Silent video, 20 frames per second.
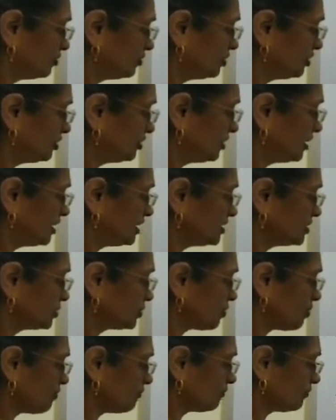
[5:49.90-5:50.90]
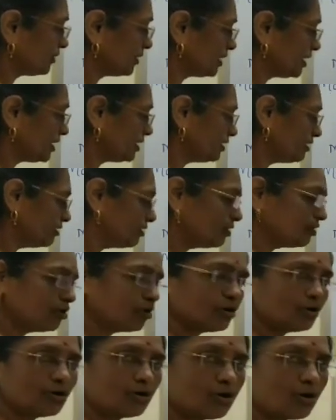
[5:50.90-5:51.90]
thickness of ring
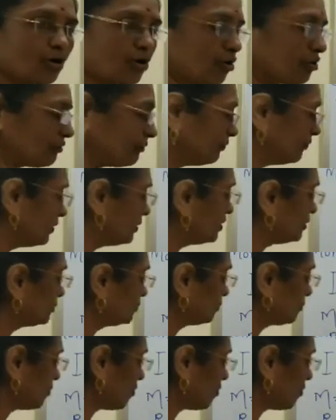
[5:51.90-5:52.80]
or width